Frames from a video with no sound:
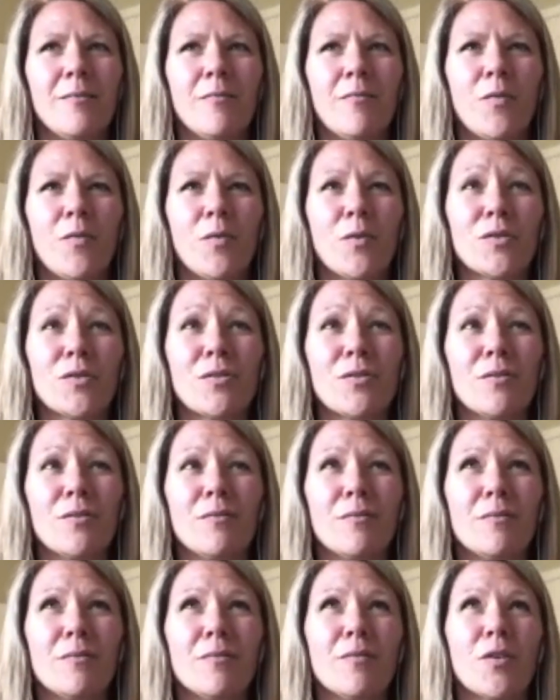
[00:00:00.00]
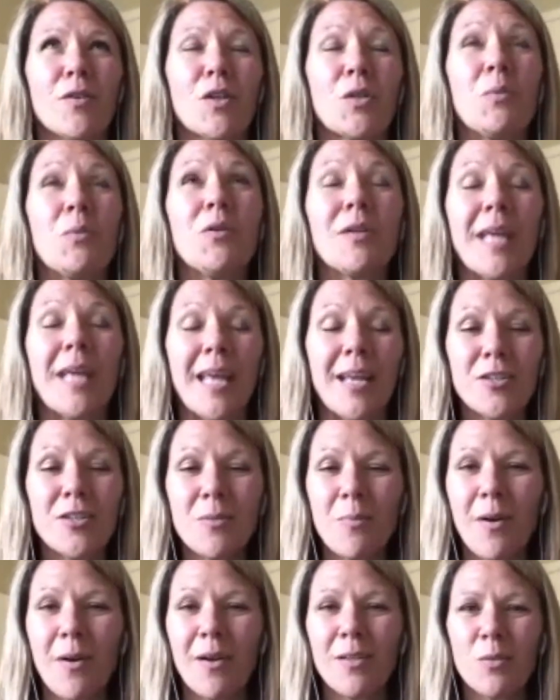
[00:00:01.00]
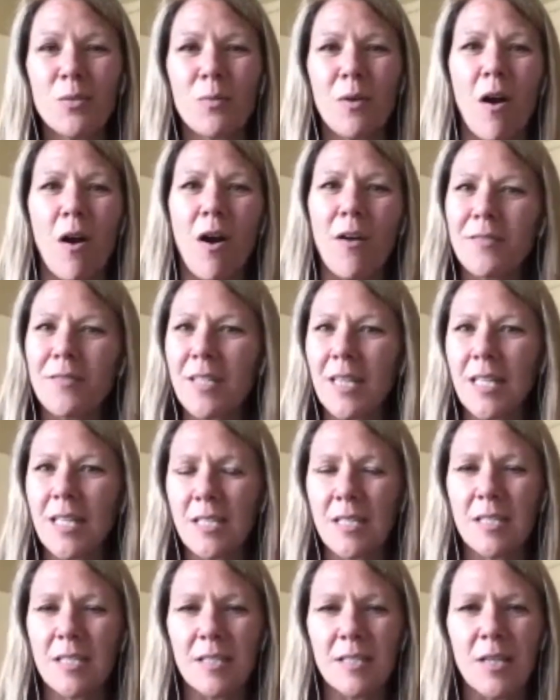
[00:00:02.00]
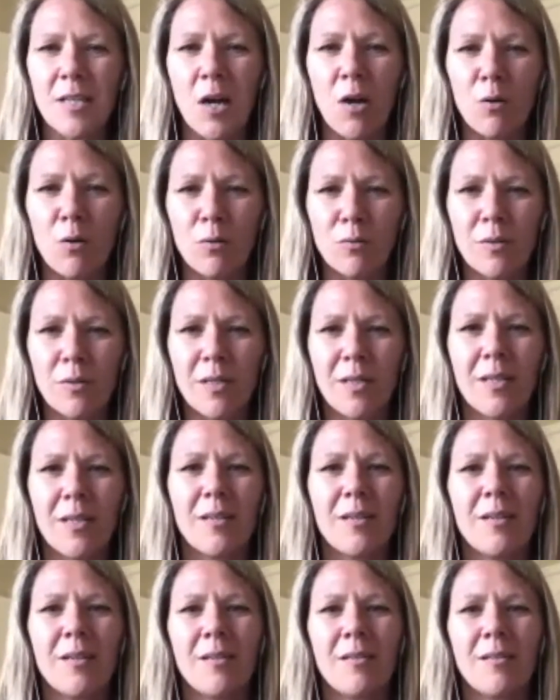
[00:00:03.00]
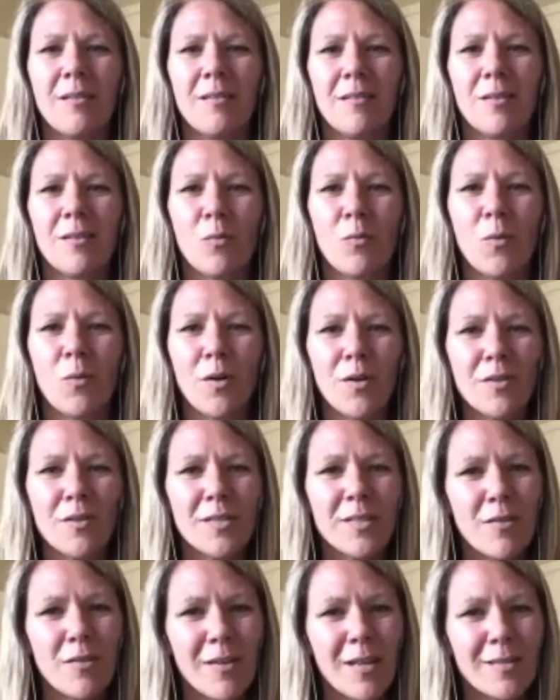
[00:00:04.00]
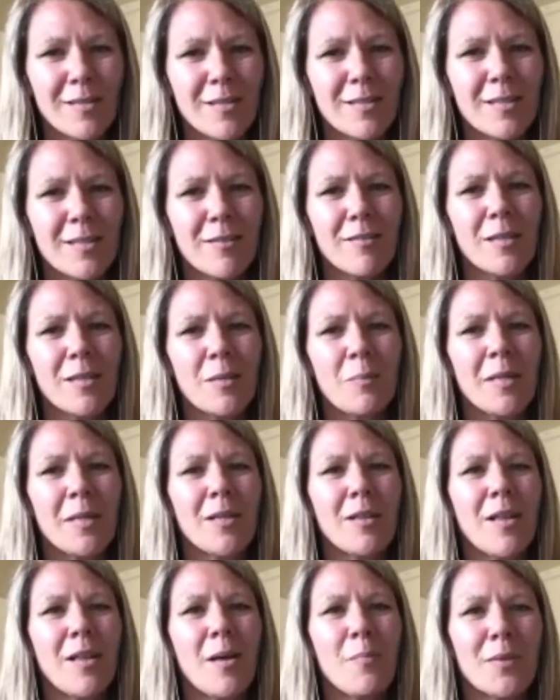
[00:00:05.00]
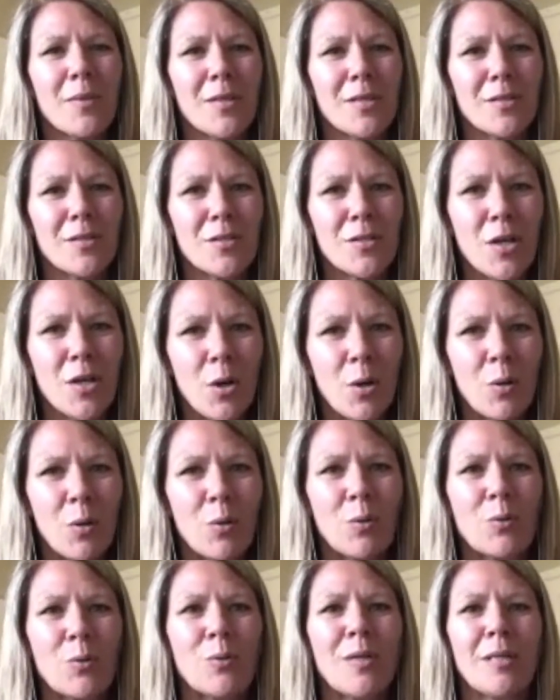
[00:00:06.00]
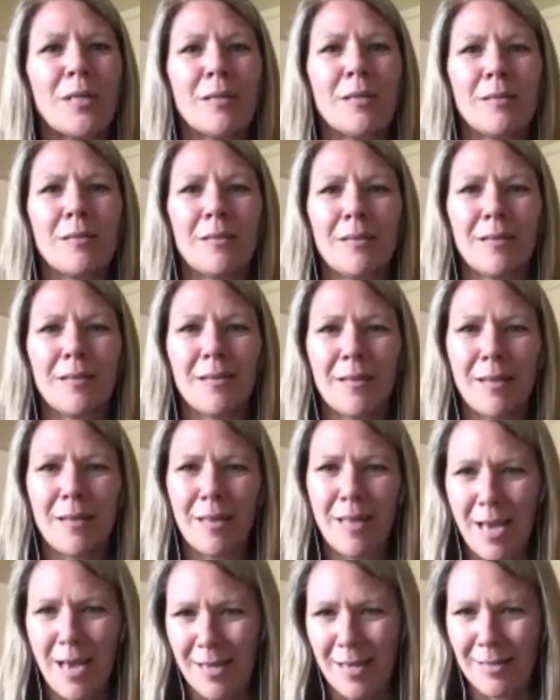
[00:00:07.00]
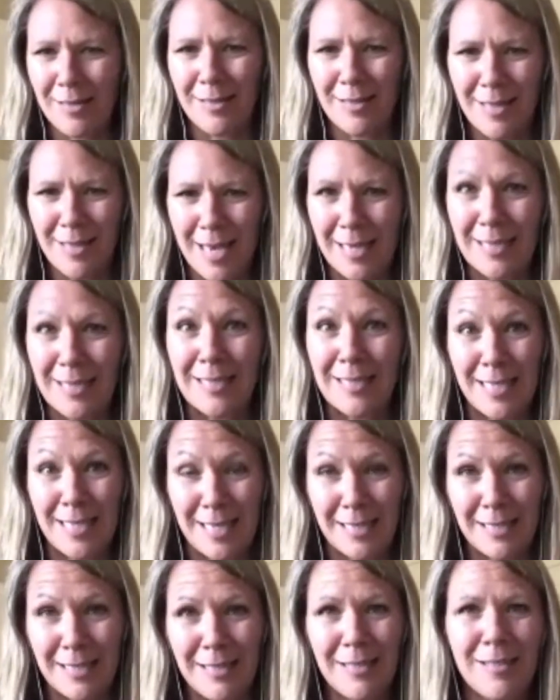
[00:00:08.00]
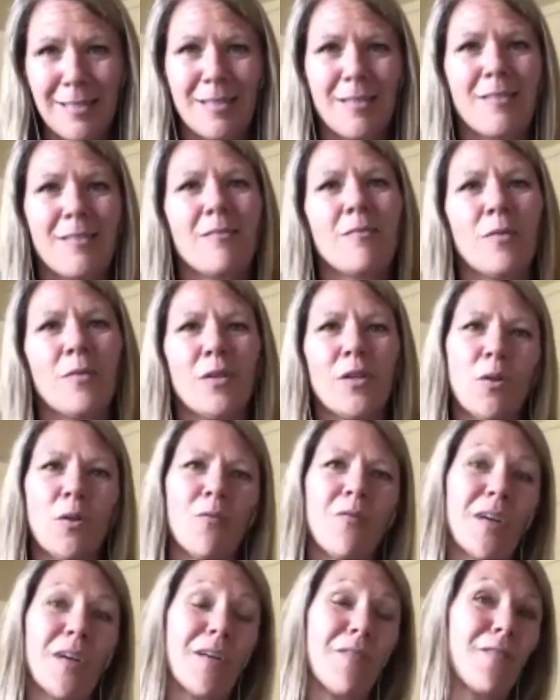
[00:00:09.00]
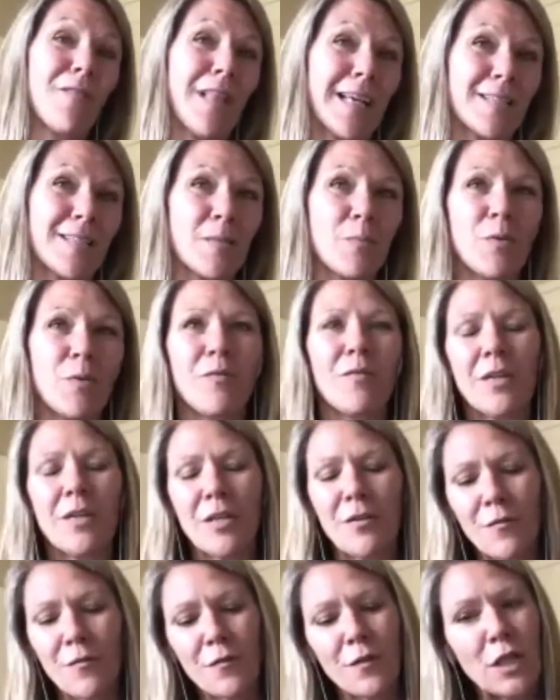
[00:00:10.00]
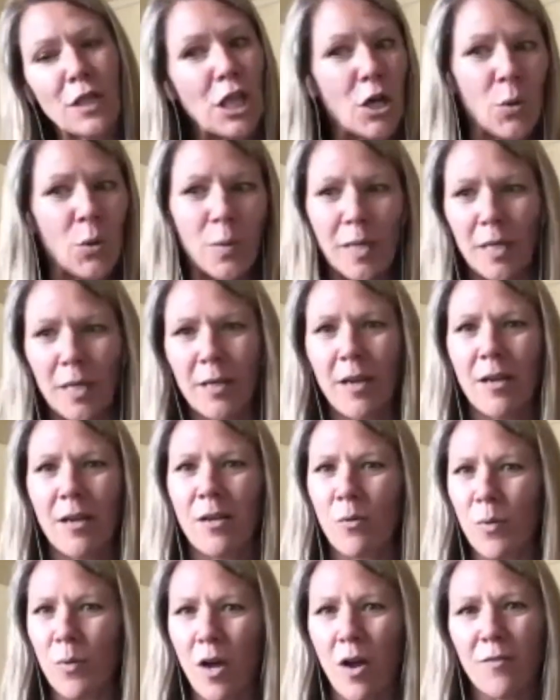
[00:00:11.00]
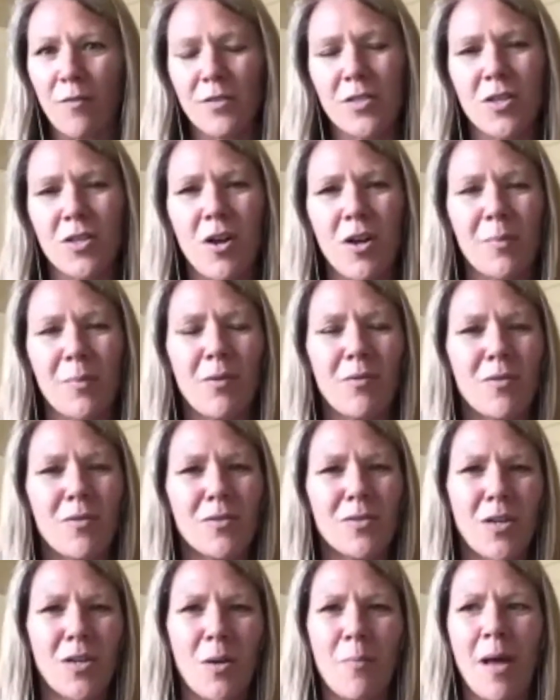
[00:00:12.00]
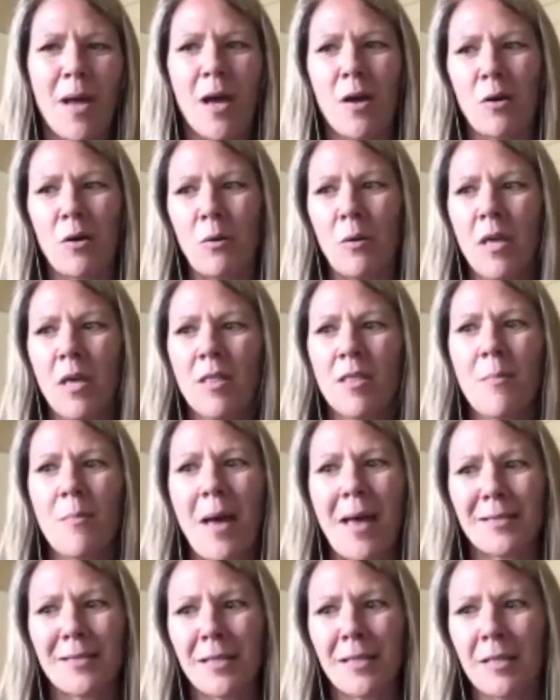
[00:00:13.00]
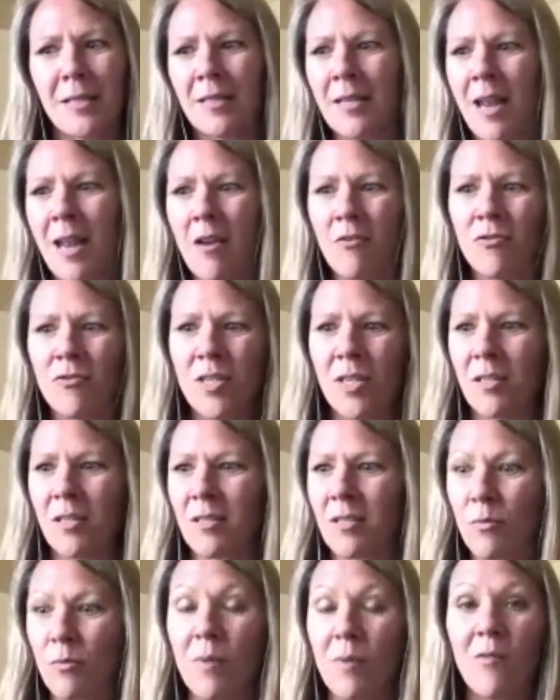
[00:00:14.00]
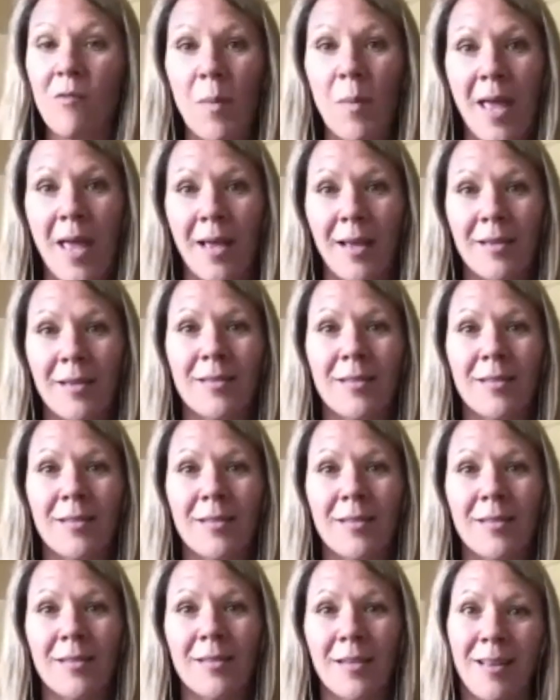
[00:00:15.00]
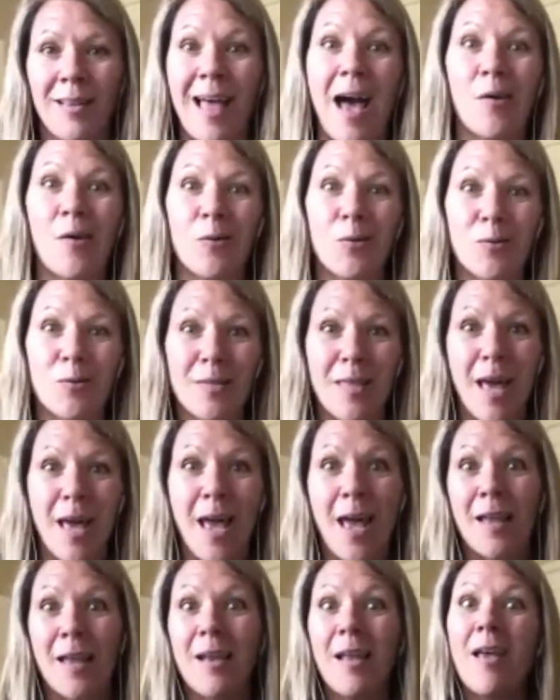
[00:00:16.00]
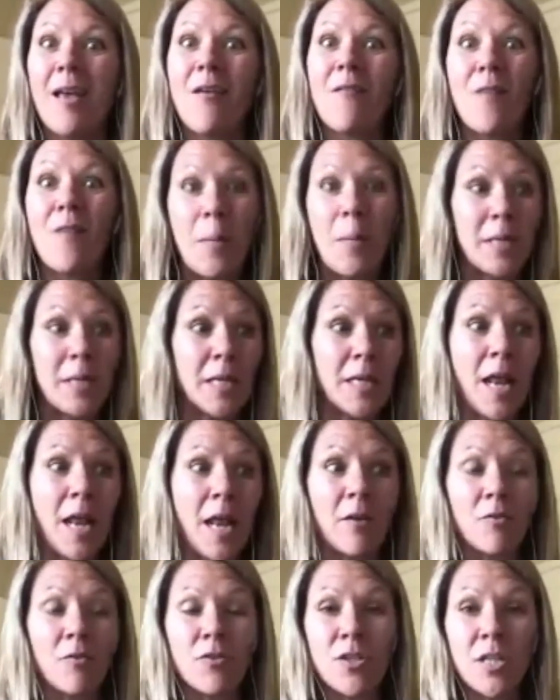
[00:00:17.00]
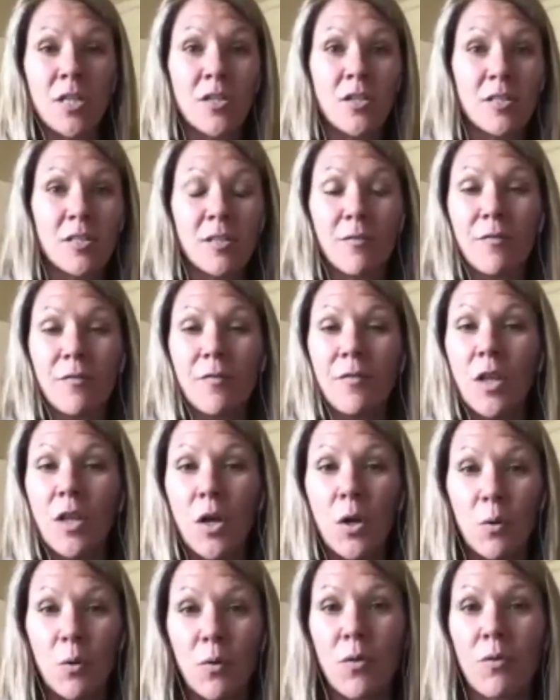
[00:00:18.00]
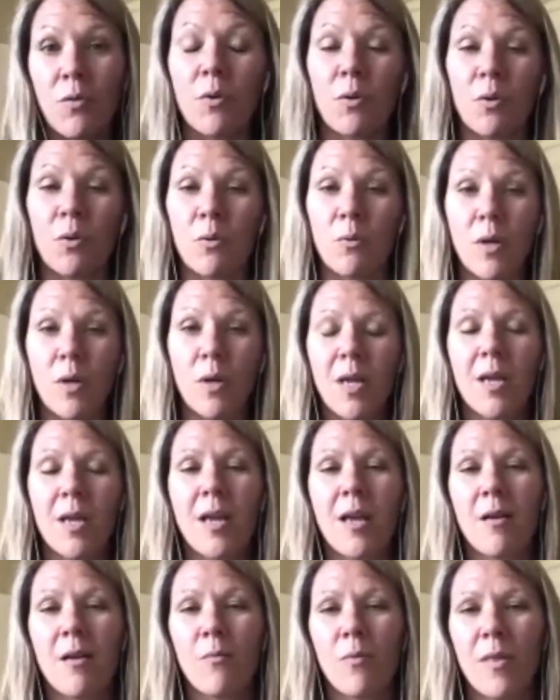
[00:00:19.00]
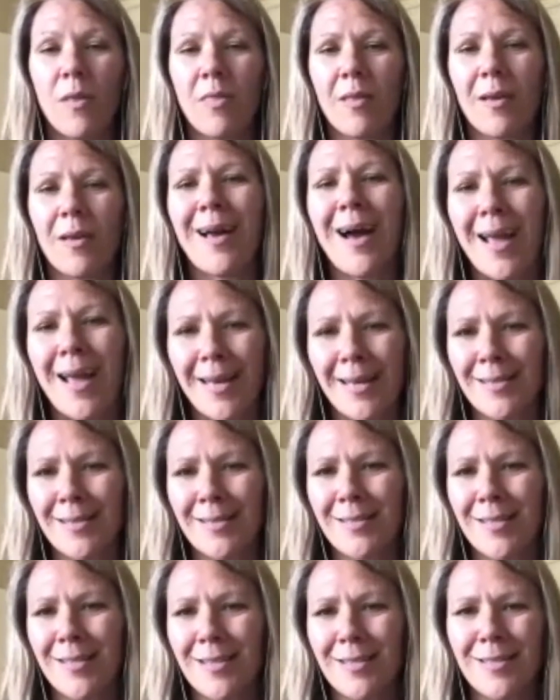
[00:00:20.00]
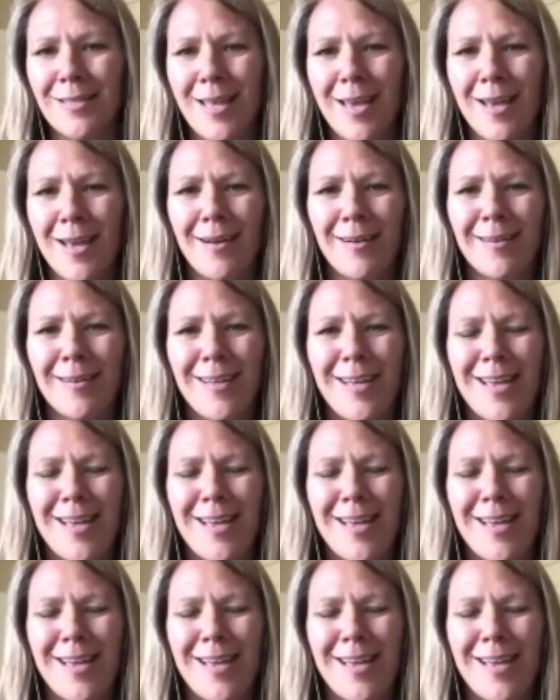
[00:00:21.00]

For communication parts, we often listen to tone. The words don't necessarily mean a lot, but the tone and that does. We're, you know, very flexible, very flowy. I know we often talk about this, Tom, how the masculine energy is the riverbanks, and it allows that feminine energy just to flow through it when the guidance is there.